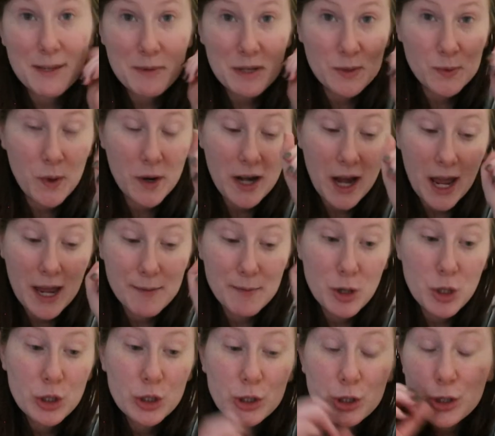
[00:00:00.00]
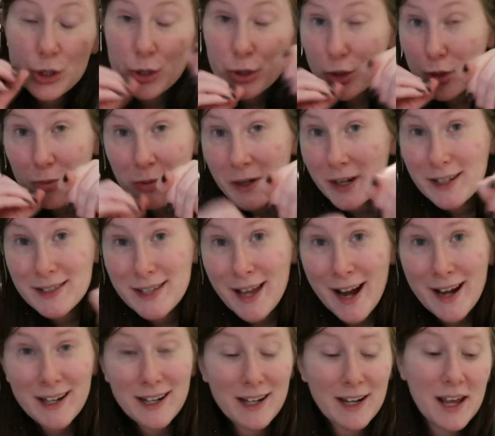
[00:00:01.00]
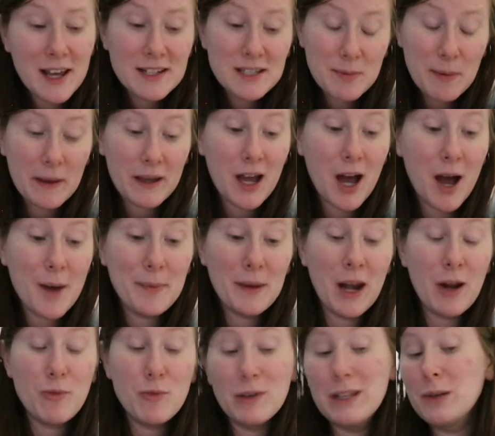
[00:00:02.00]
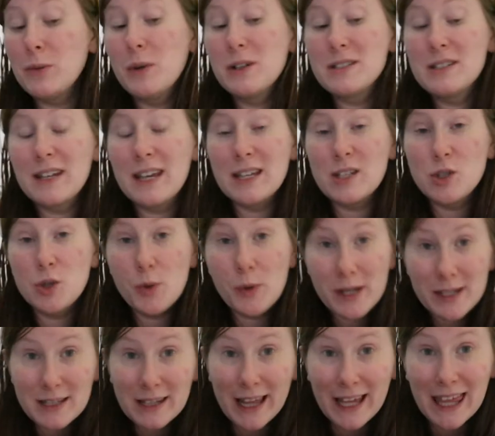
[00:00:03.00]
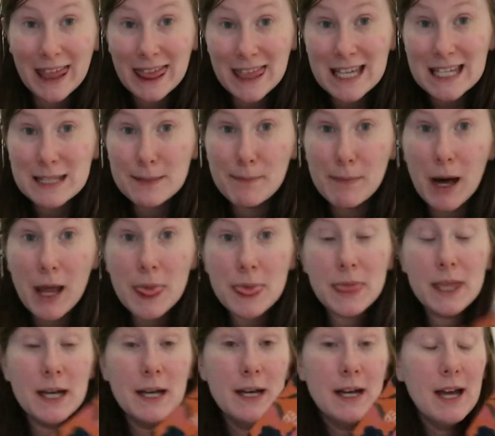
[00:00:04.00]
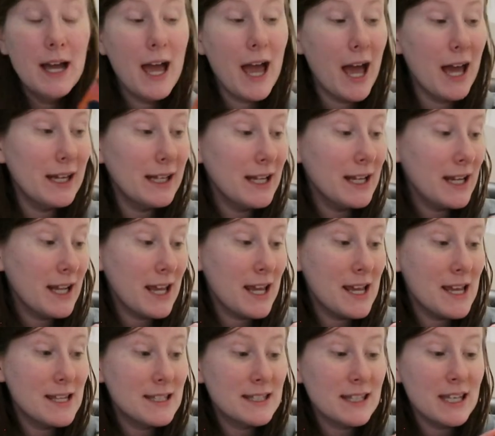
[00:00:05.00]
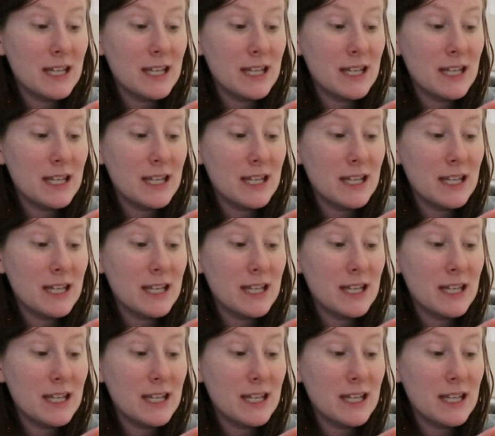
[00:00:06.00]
up is one I'm super excited to pick up, and I really want to get to it like this month, and it is